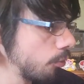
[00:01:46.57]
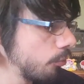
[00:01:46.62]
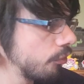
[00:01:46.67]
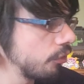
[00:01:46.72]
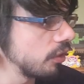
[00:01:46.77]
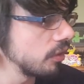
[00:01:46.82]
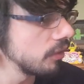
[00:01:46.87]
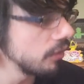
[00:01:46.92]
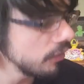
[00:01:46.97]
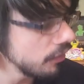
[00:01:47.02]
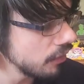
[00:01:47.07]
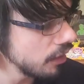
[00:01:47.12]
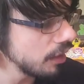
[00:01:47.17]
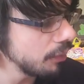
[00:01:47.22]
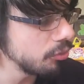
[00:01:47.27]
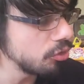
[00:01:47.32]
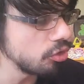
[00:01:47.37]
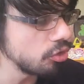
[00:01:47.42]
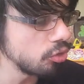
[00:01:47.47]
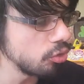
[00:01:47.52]
seeing these
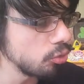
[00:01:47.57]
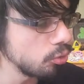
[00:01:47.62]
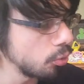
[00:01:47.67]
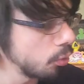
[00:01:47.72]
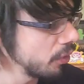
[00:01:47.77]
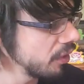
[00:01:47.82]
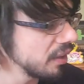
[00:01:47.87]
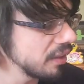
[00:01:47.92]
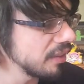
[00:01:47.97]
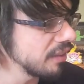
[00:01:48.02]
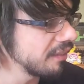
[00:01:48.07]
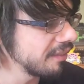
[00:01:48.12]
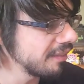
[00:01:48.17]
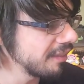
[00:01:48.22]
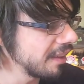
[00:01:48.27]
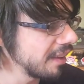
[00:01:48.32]
games just throwing in these